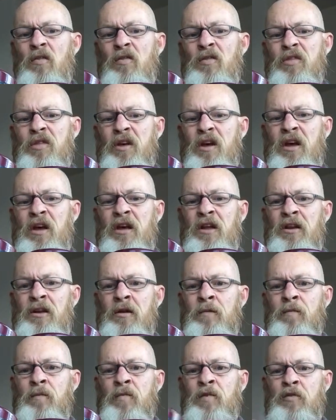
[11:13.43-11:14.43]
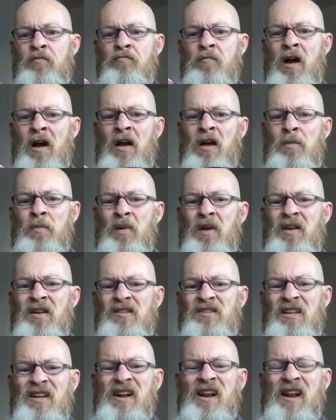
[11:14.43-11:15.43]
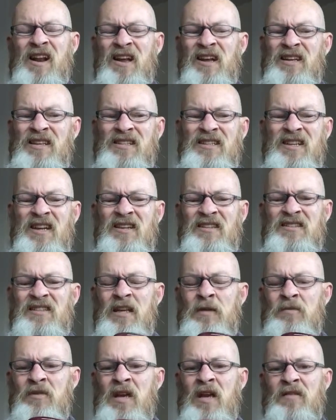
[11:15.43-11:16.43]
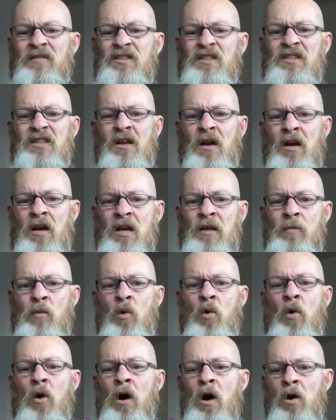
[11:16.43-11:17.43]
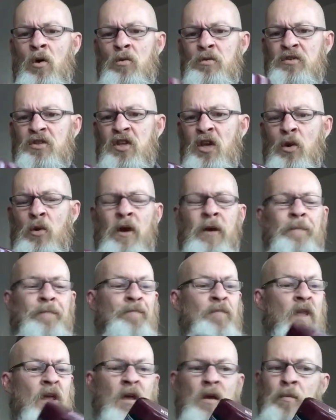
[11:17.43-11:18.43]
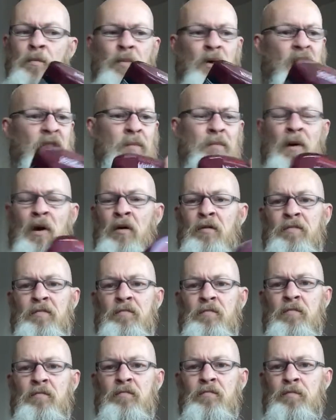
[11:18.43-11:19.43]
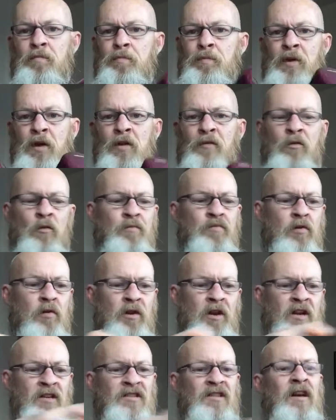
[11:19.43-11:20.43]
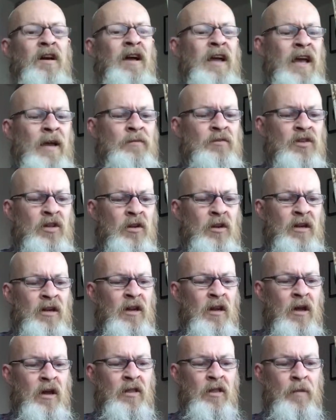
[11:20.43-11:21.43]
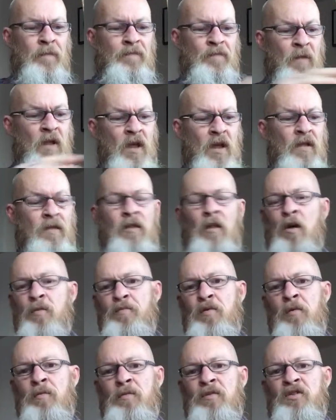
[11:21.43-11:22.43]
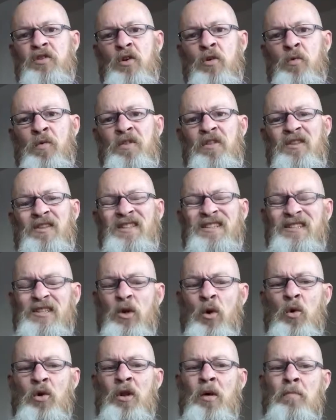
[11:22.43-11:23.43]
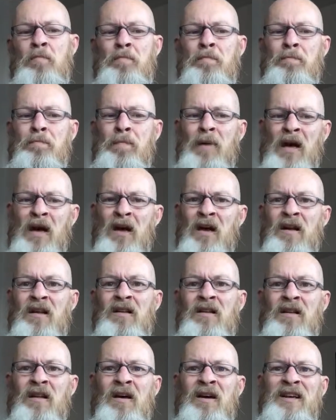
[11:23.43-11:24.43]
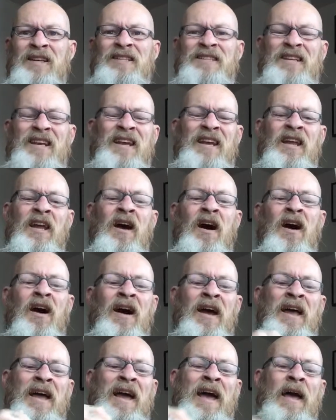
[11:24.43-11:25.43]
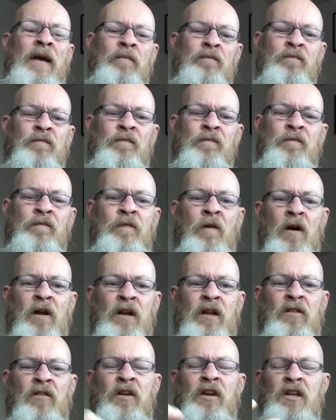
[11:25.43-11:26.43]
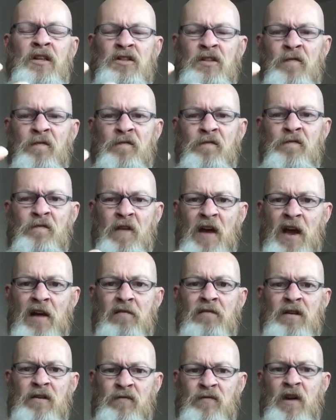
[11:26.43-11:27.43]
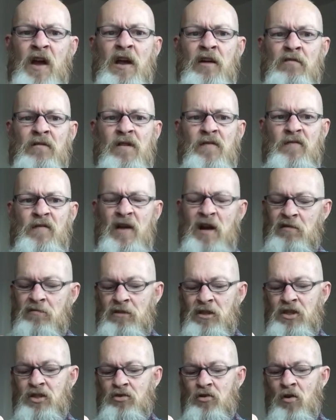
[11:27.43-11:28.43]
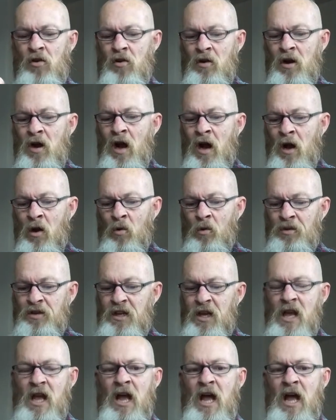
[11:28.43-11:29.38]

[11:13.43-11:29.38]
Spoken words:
than the Ruck because the clay does seem to have slightly more hold to it, but they're both beautiful products. I absolutely like them. No problem at all with the disorder, but like I say, I am finding that it's a very, very, very strong hold.